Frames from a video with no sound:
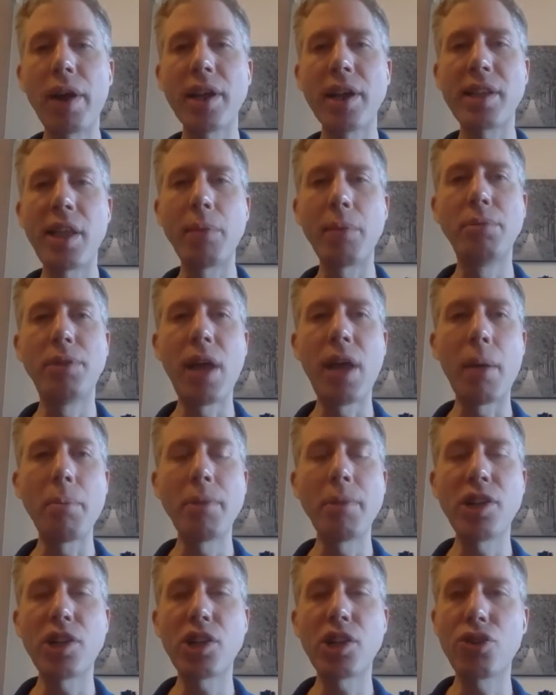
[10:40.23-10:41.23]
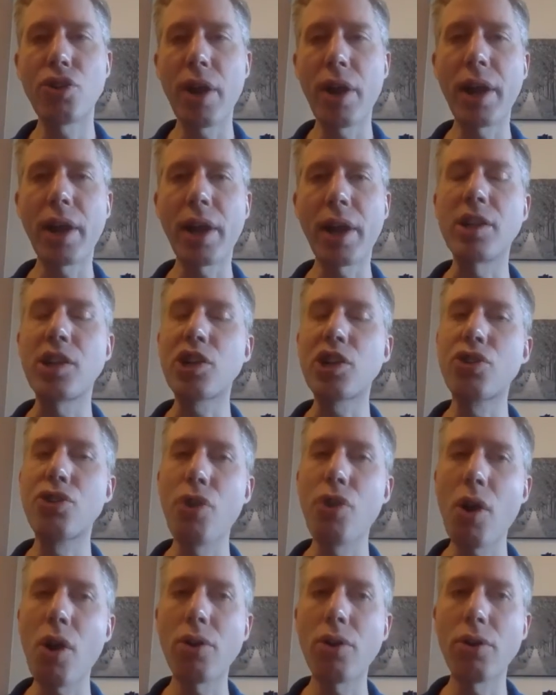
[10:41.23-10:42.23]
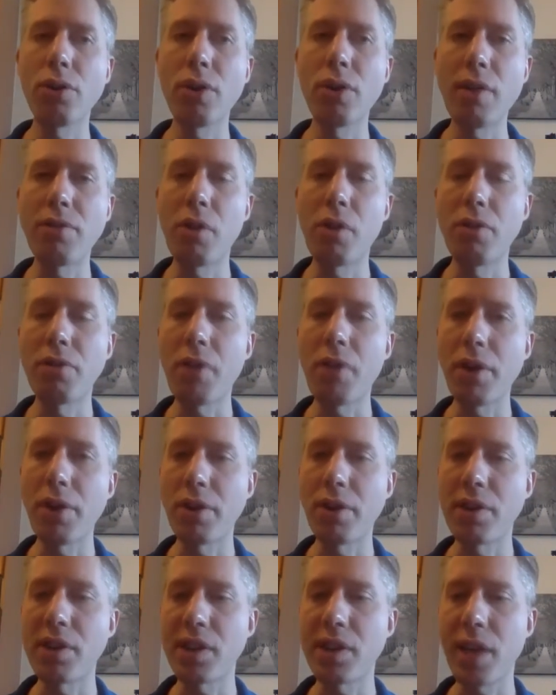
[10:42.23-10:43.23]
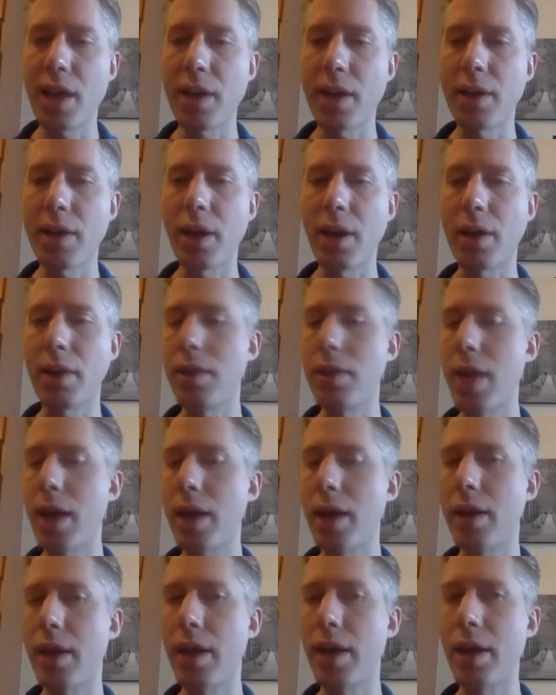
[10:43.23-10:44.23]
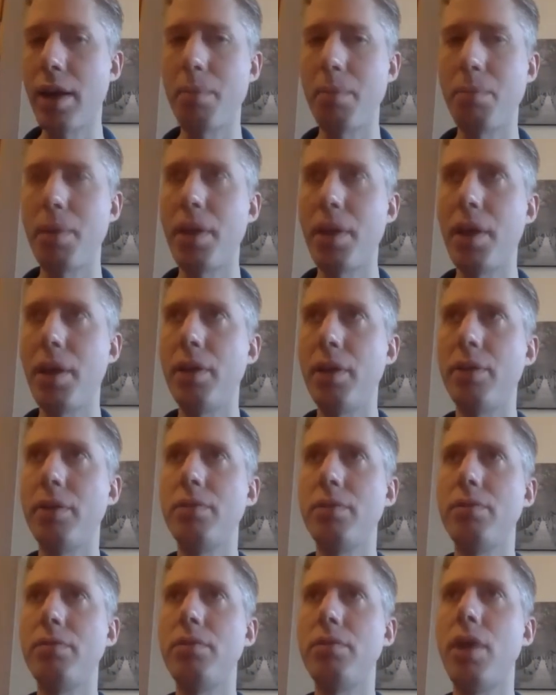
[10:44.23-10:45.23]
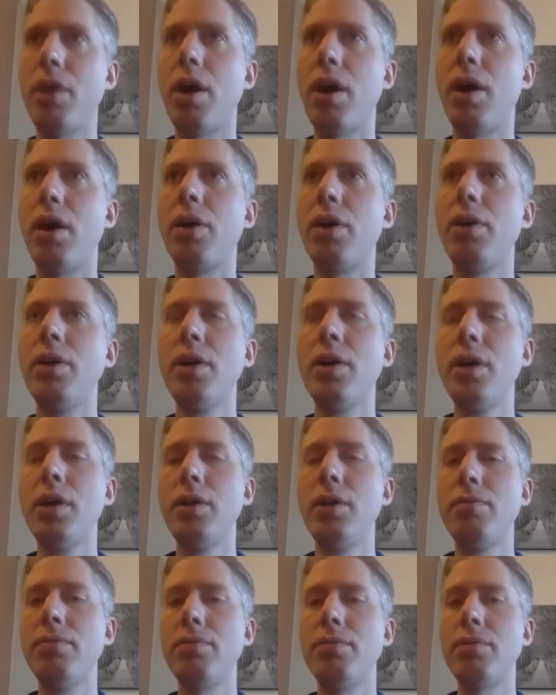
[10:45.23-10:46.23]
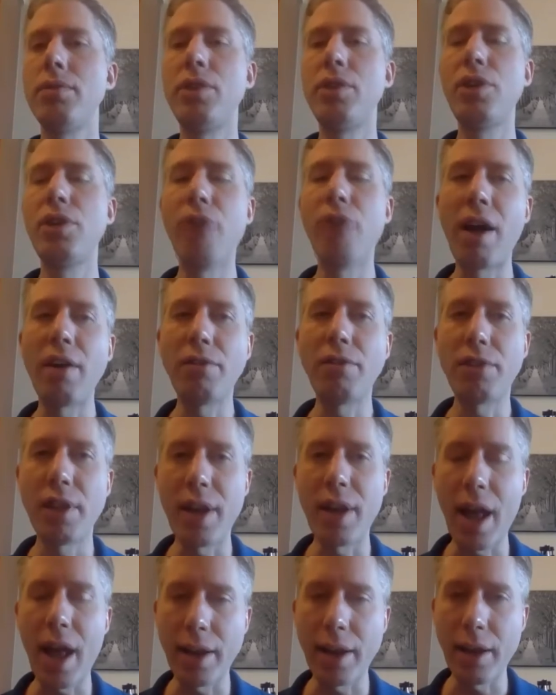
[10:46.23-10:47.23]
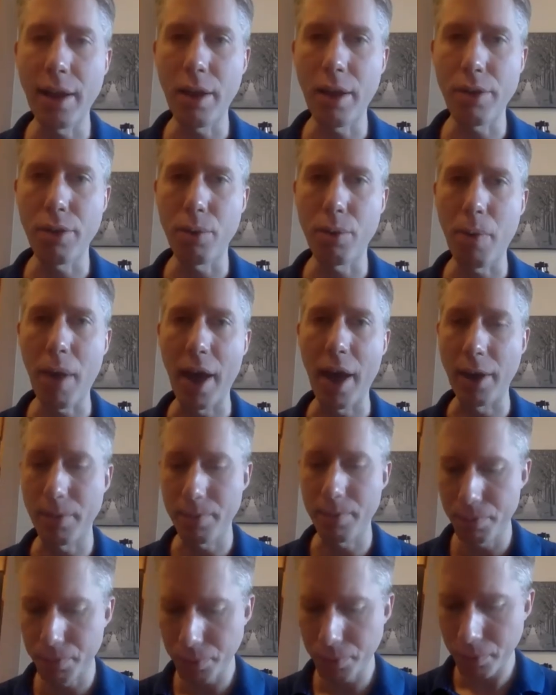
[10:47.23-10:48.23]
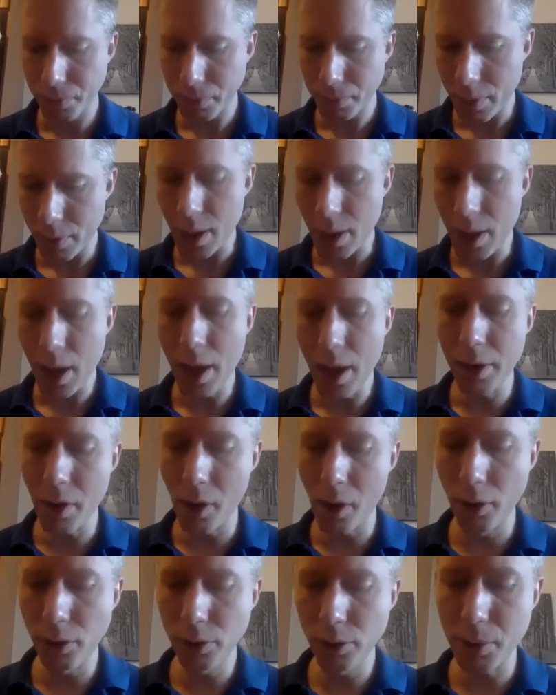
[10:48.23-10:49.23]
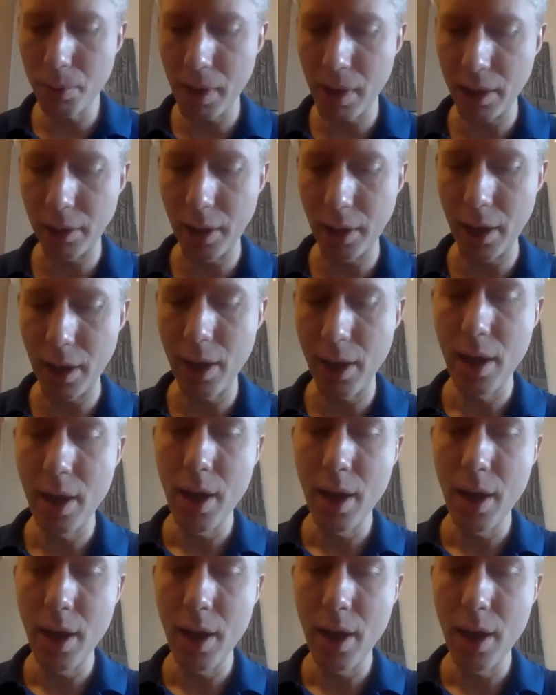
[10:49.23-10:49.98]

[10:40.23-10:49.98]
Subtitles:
is I'm demonstrating a stronger level of understanding than can be derived in any other way. And ultimately,